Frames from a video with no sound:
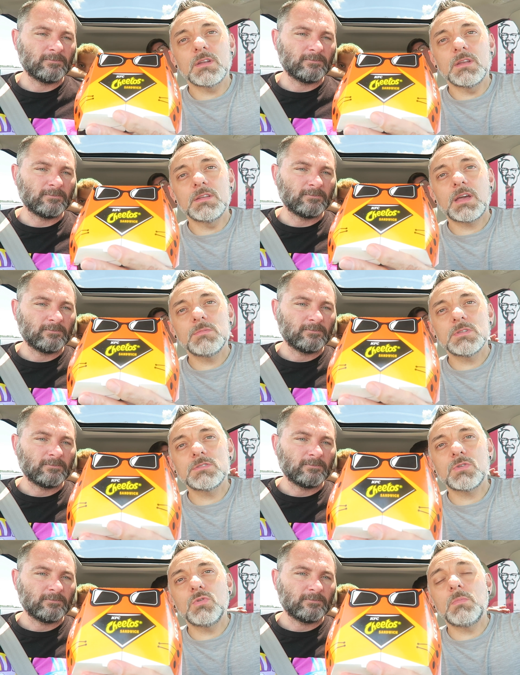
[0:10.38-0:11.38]
Speaker 1: on it, and it comes in
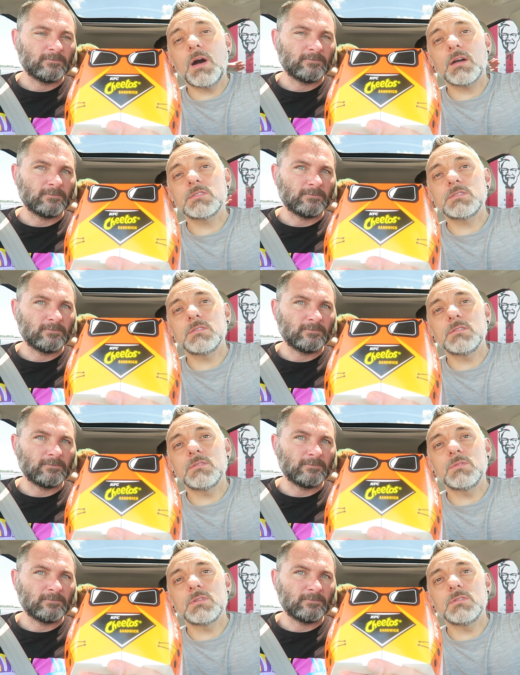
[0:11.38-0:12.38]
this cool box
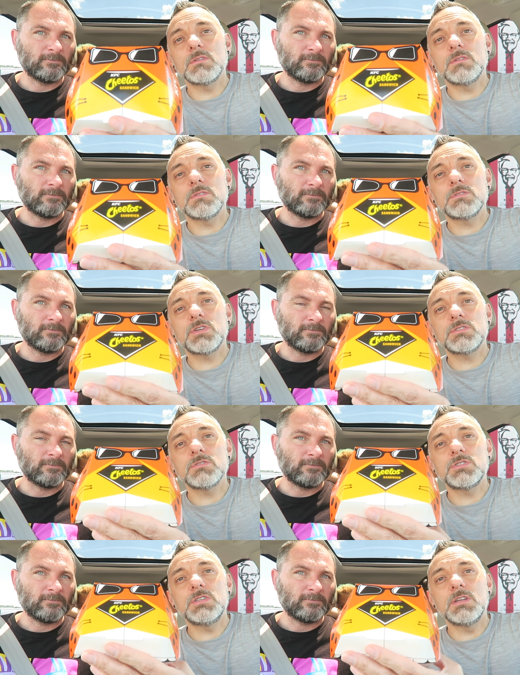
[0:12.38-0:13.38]
with a little
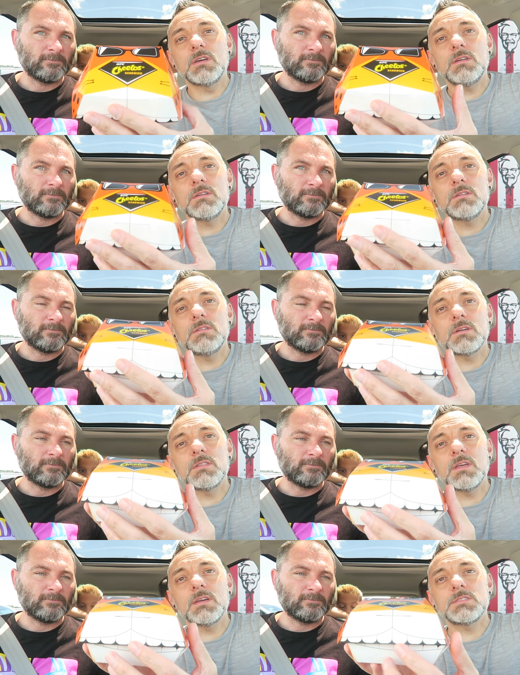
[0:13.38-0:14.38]
Chester Cheetah
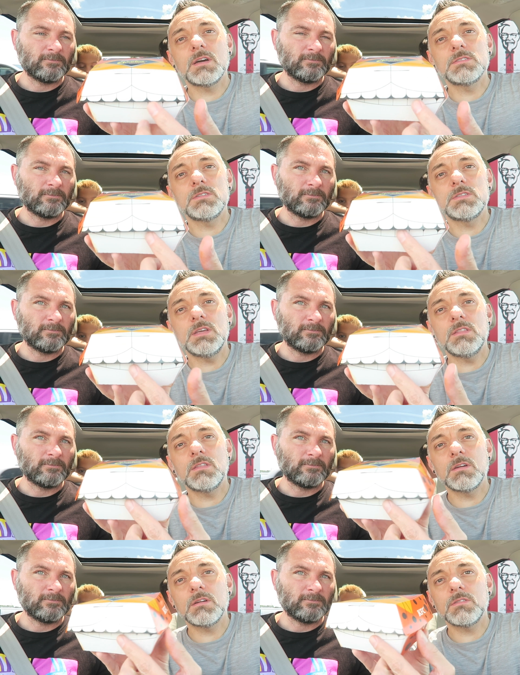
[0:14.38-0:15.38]
looking thing. It's got his little teeth
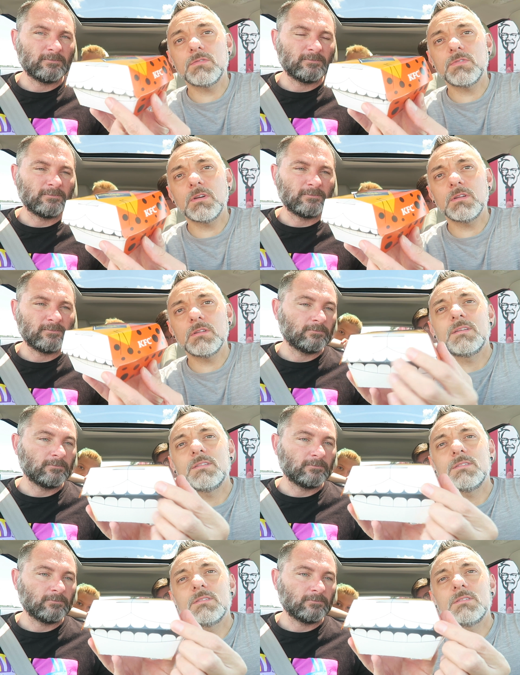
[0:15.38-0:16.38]
there in the front.
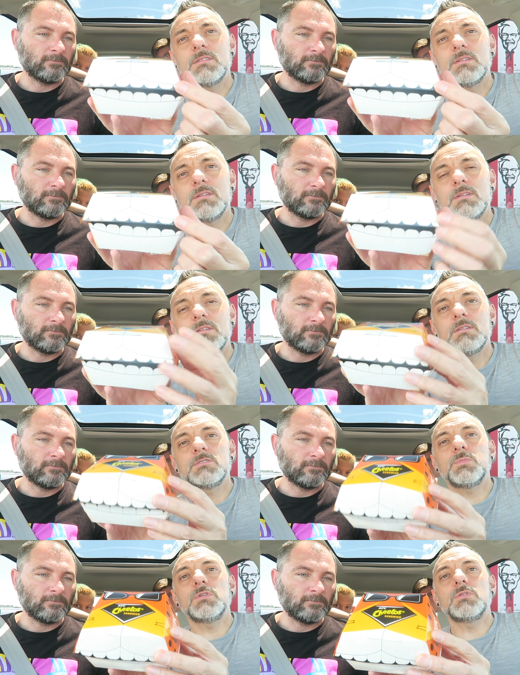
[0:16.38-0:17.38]

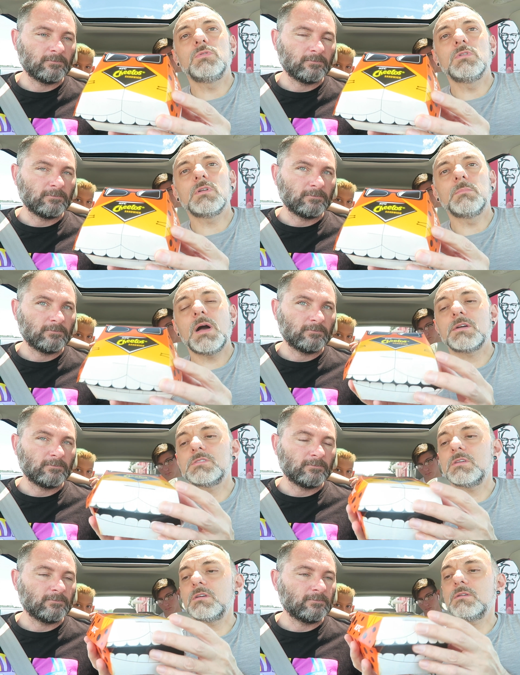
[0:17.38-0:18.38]
It's a pretty cool looking
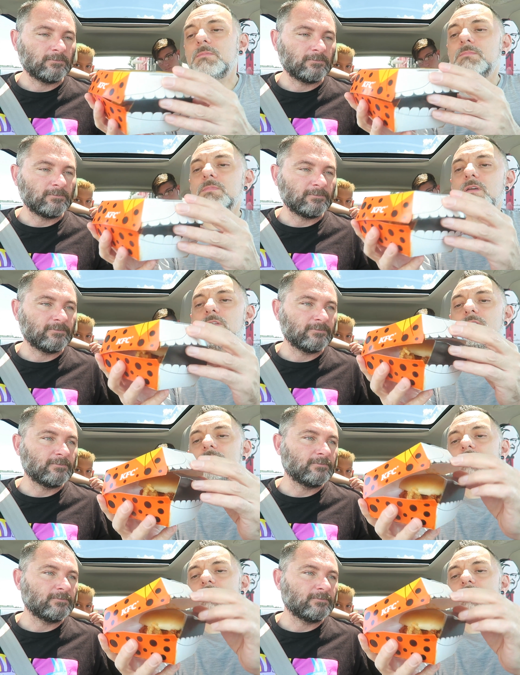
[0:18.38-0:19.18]
box there. And the